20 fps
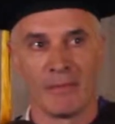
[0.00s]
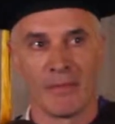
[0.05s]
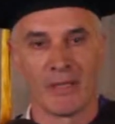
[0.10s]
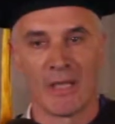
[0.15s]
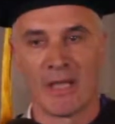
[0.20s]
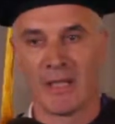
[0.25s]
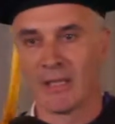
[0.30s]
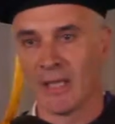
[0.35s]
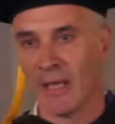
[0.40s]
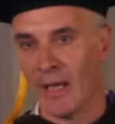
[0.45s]

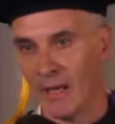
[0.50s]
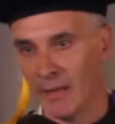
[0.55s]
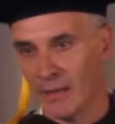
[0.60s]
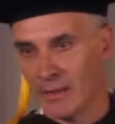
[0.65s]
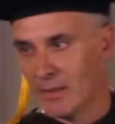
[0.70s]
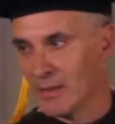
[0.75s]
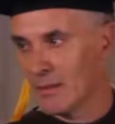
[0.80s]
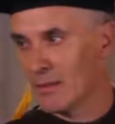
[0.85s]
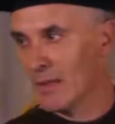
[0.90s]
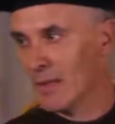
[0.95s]
stay
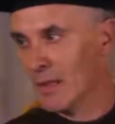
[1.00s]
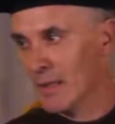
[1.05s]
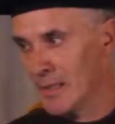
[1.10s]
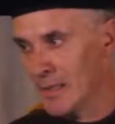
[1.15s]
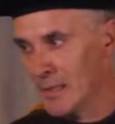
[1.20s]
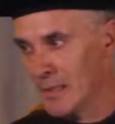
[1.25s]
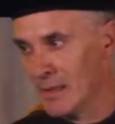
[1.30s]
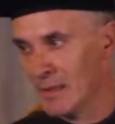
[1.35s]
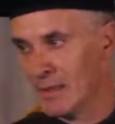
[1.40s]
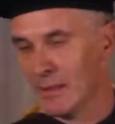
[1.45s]
silent, and
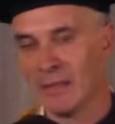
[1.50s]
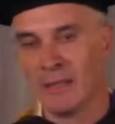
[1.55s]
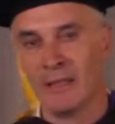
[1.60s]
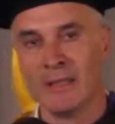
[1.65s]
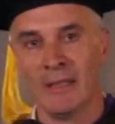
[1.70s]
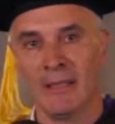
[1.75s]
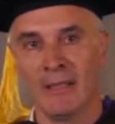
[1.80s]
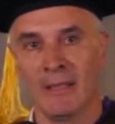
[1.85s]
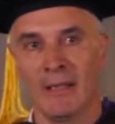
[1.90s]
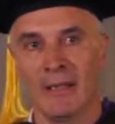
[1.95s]
listen.
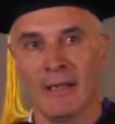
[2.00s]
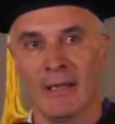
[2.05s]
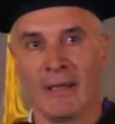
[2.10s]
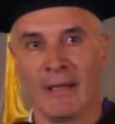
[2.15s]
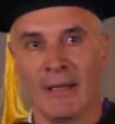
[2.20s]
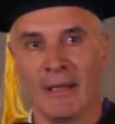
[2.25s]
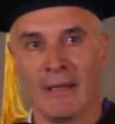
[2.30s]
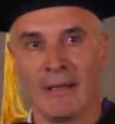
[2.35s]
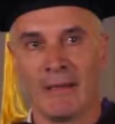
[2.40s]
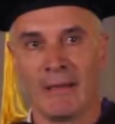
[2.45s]

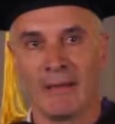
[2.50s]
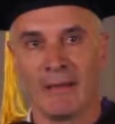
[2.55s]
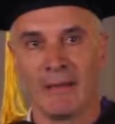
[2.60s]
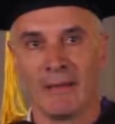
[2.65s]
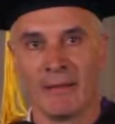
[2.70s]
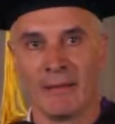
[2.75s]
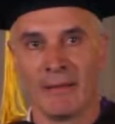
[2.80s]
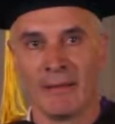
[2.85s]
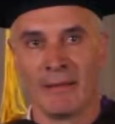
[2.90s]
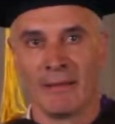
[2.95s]

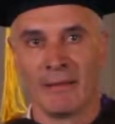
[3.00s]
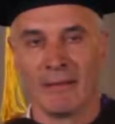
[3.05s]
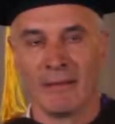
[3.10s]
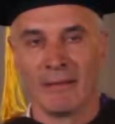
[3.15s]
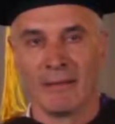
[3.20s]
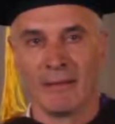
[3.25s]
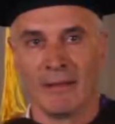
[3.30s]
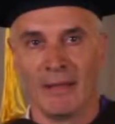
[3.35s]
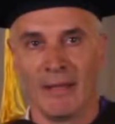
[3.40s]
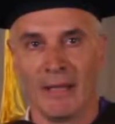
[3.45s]

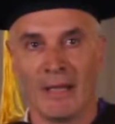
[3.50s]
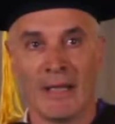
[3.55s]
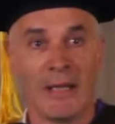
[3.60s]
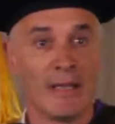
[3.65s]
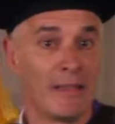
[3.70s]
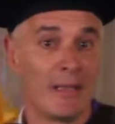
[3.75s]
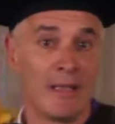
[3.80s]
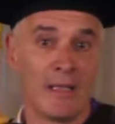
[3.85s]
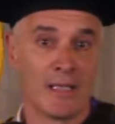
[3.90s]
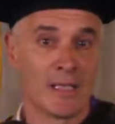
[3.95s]
And I
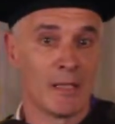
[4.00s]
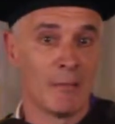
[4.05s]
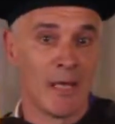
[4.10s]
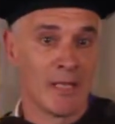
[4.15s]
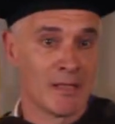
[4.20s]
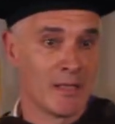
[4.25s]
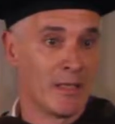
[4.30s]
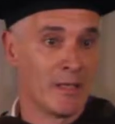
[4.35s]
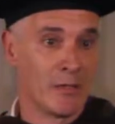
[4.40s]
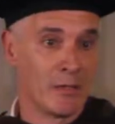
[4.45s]
think it's the
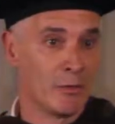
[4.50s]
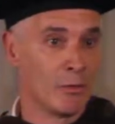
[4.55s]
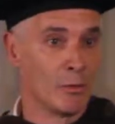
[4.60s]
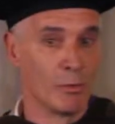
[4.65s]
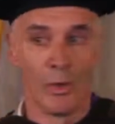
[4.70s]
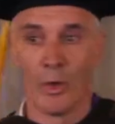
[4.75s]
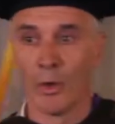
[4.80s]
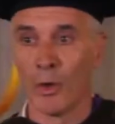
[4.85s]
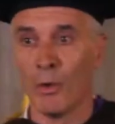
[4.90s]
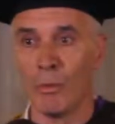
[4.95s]
best thing to do.
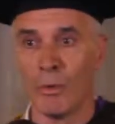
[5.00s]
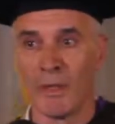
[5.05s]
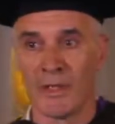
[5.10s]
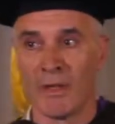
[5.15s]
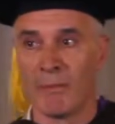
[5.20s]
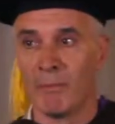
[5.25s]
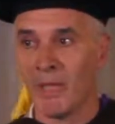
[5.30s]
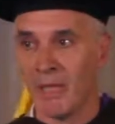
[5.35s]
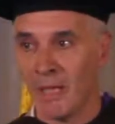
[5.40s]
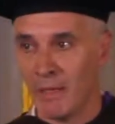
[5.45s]
Not always
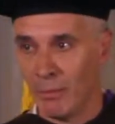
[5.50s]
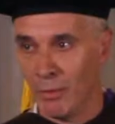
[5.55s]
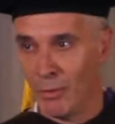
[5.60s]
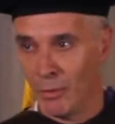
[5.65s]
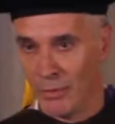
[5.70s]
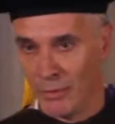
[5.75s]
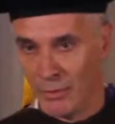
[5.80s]
I've been able